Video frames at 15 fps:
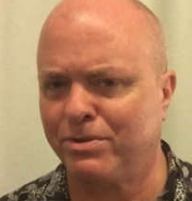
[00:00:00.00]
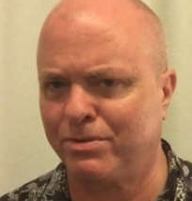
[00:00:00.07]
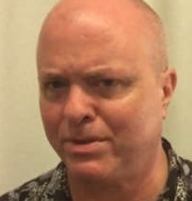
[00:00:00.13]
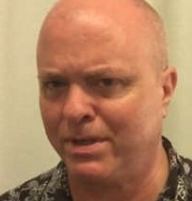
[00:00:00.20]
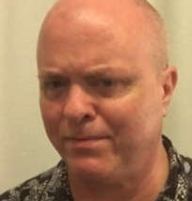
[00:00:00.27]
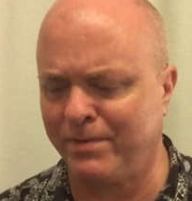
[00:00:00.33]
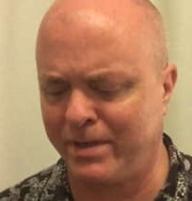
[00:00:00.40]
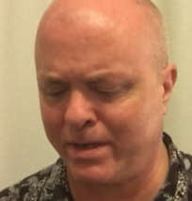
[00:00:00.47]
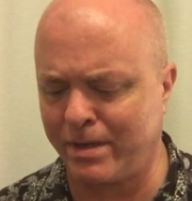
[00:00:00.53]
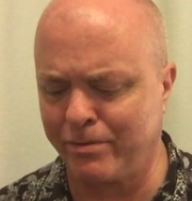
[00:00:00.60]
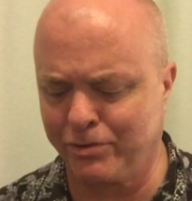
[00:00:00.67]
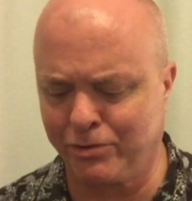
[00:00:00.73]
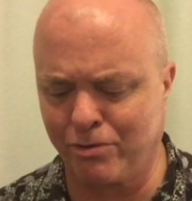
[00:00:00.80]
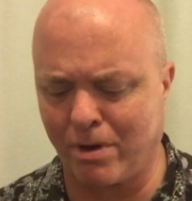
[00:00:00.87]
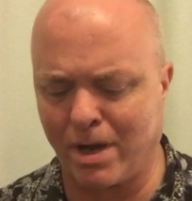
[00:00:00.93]
give it another
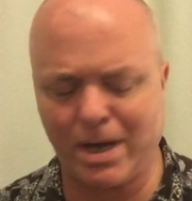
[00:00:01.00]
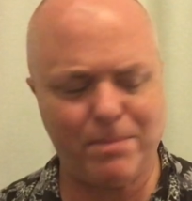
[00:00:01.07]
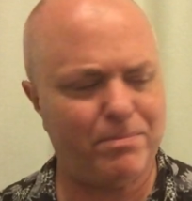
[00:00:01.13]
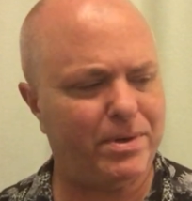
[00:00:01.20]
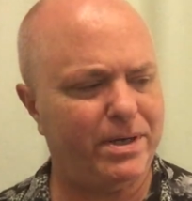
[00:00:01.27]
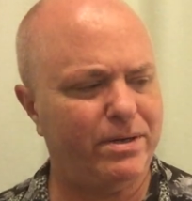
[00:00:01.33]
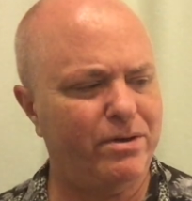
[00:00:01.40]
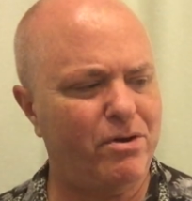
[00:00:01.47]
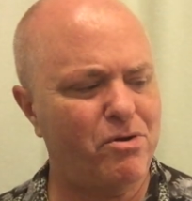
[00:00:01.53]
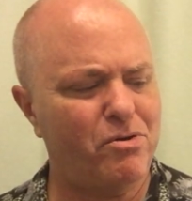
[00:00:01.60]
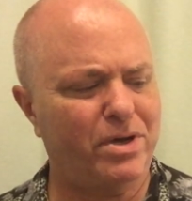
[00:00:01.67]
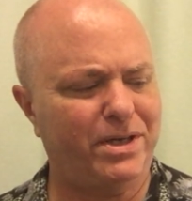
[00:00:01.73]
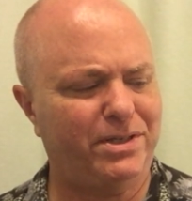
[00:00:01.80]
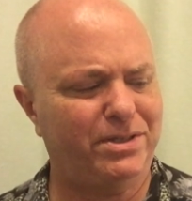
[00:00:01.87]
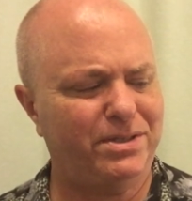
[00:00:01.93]
try, but no,
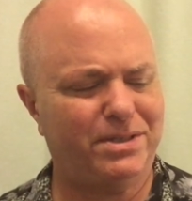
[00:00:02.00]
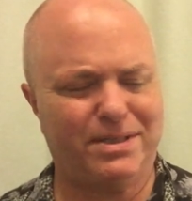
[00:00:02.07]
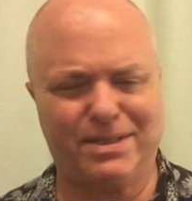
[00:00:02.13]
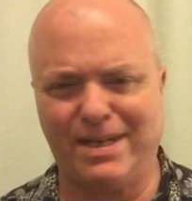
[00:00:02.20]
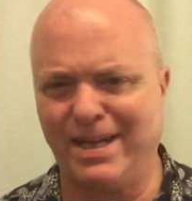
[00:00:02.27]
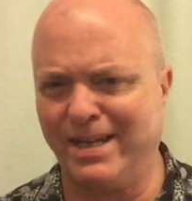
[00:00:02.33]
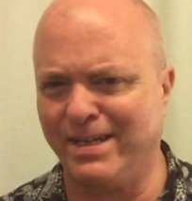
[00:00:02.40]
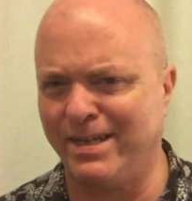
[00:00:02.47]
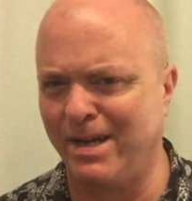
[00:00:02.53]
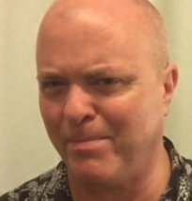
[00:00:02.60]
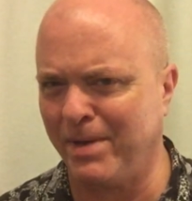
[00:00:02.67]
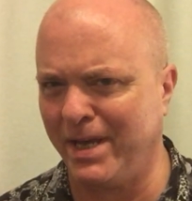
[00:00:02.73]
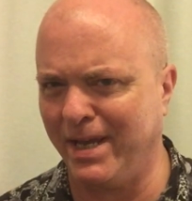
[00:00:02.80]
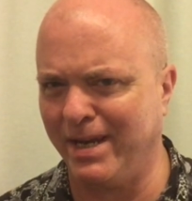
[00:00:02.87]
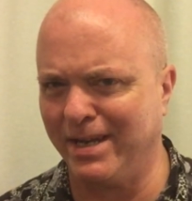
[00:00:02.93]
I just ended up
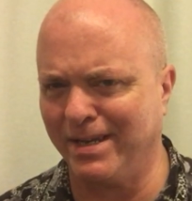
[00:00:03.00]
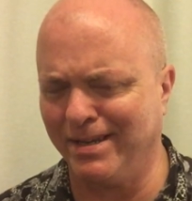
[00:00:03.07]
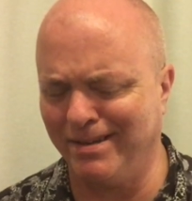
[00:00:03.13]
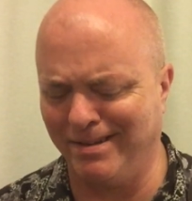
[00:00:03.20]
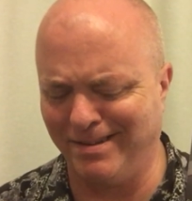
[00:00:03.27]
hating.